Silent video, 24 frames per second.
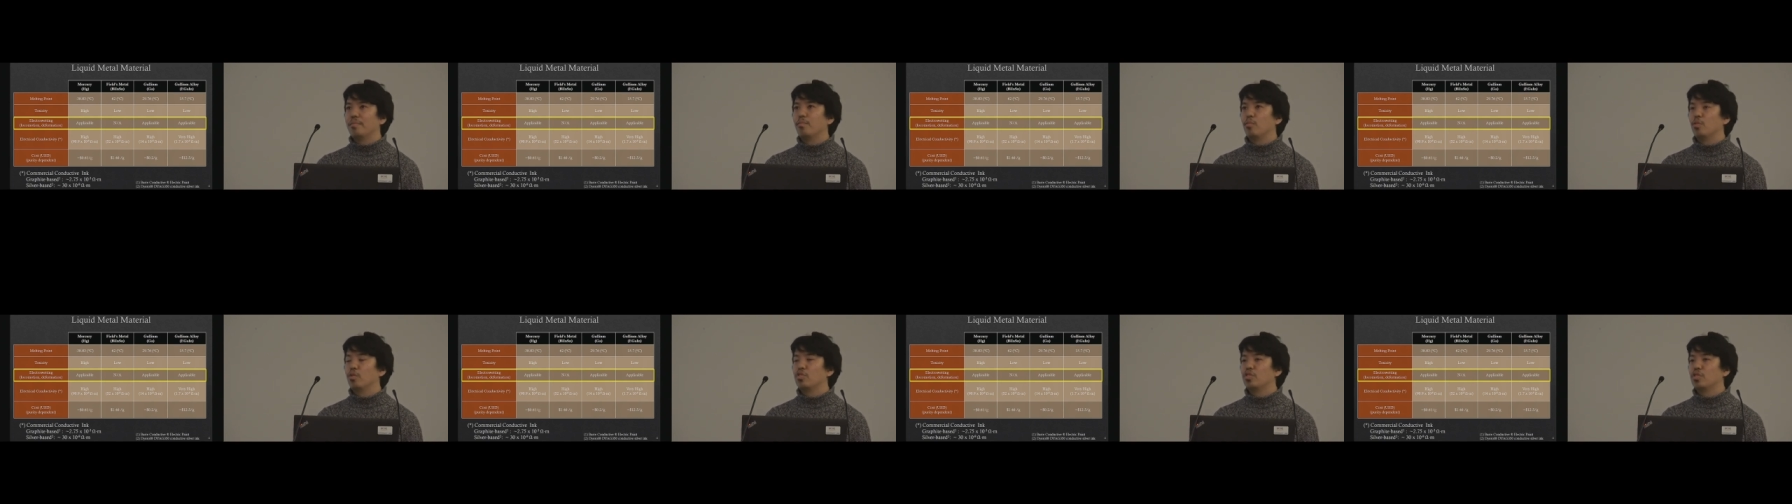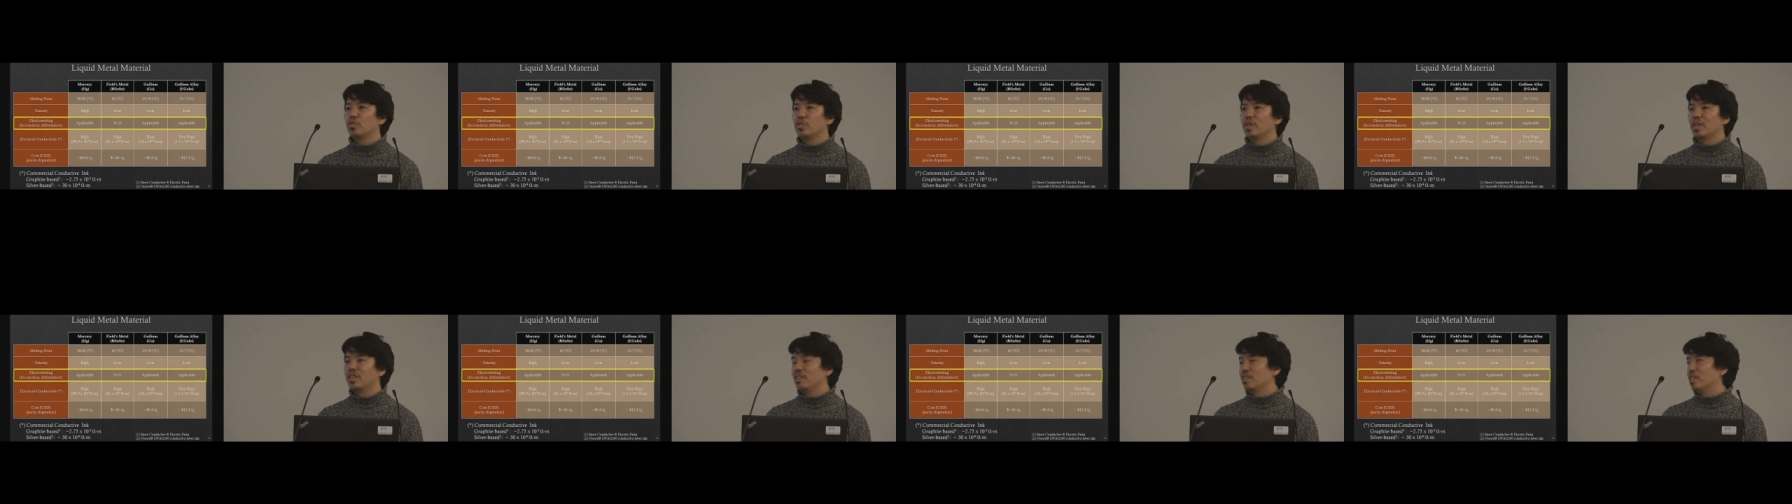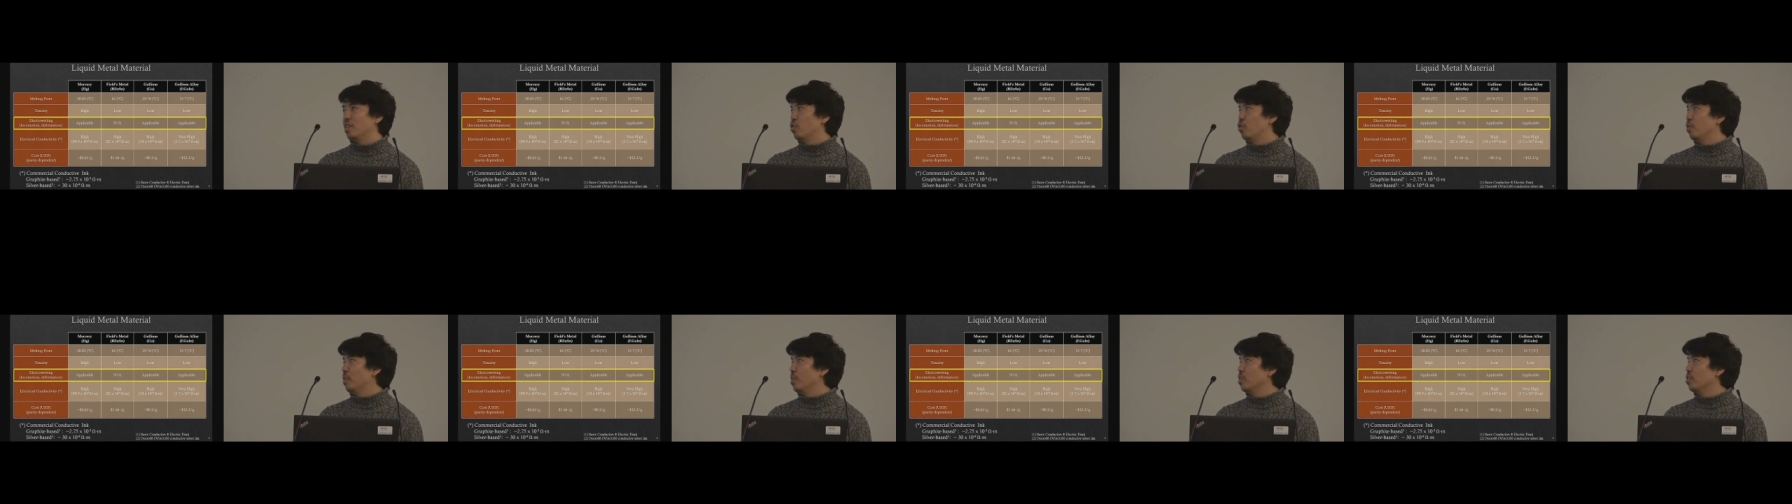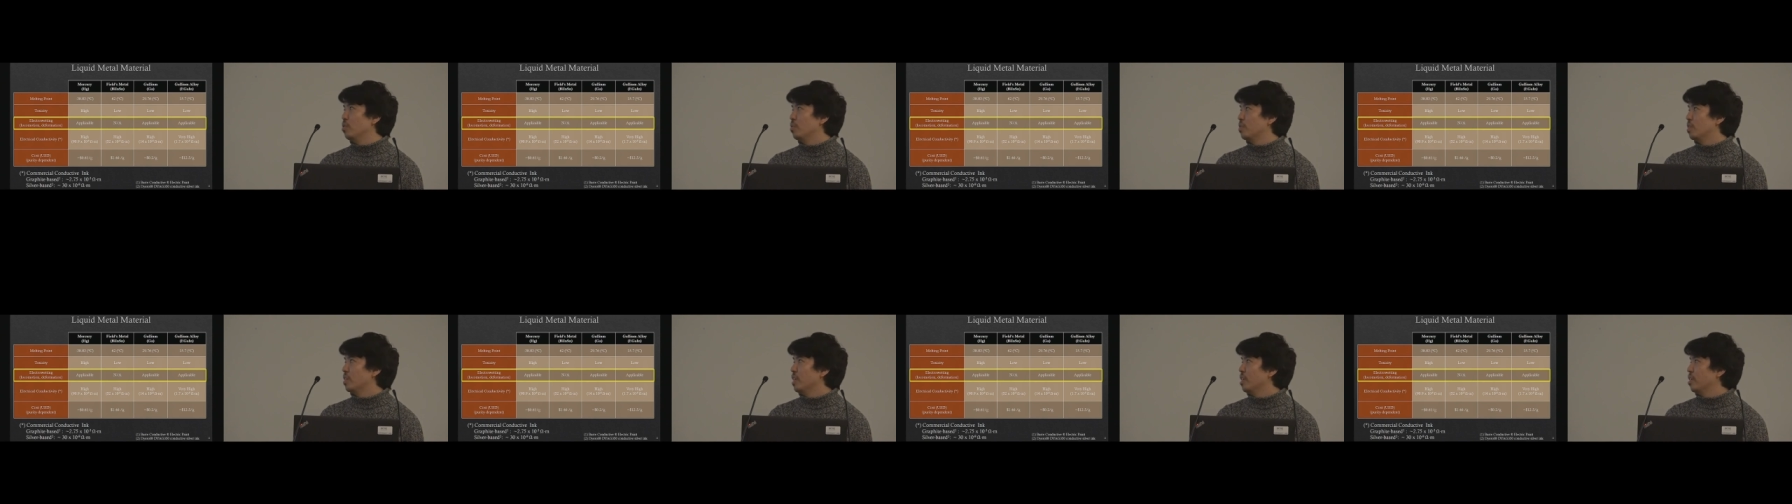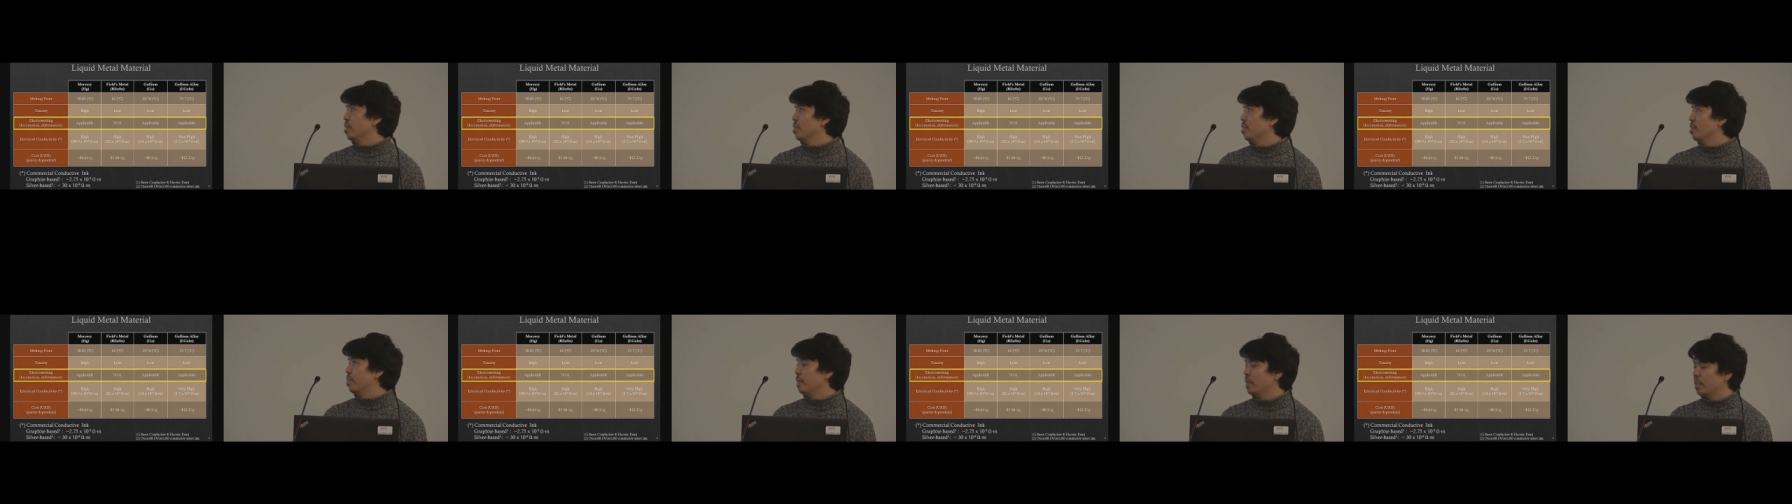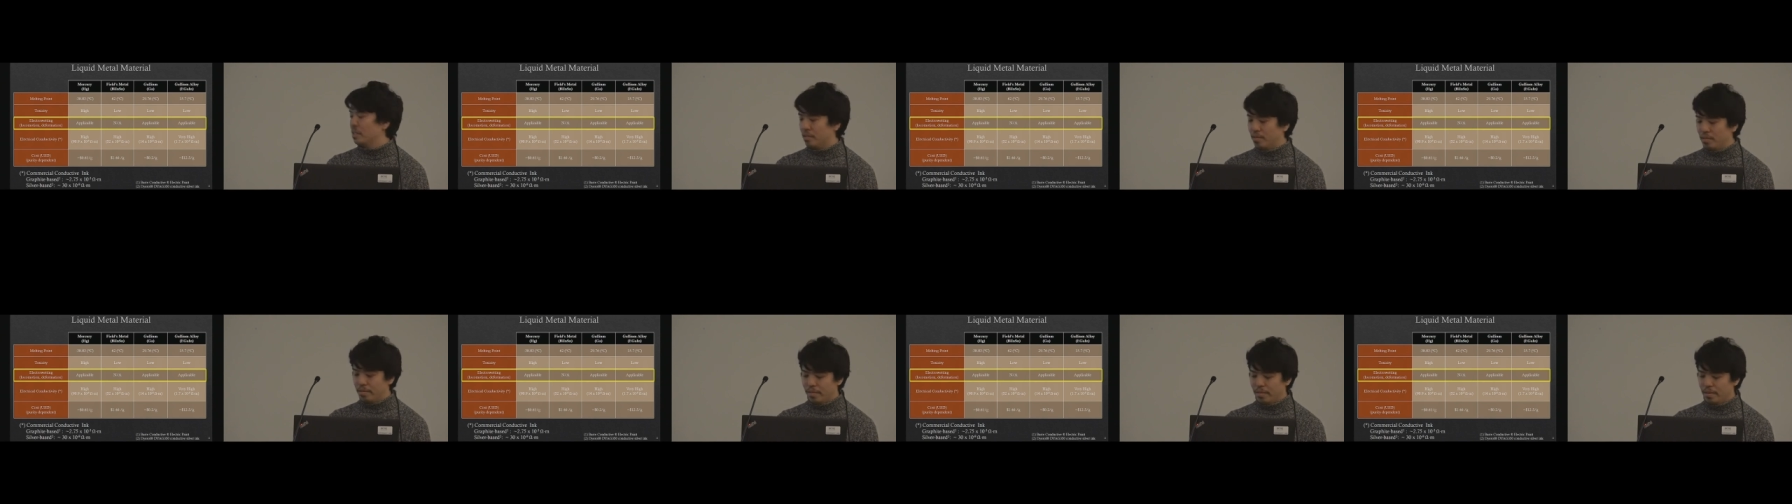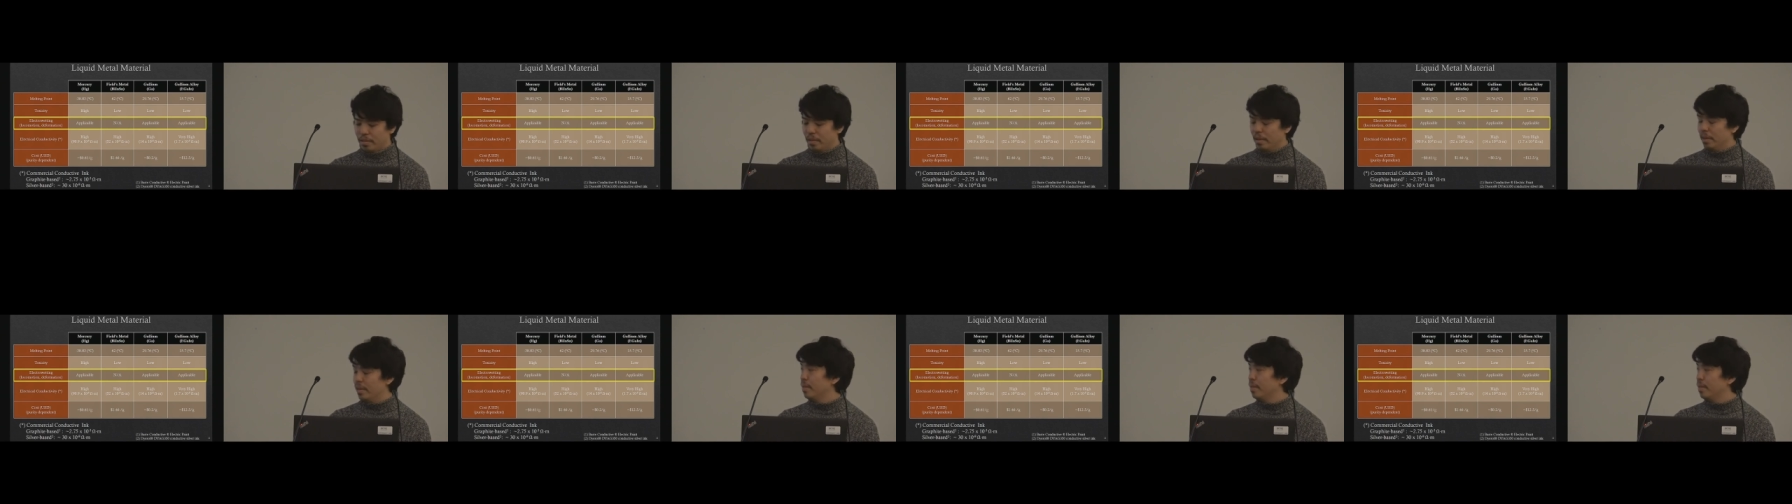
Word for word: motion and the deformation of the liquid metal.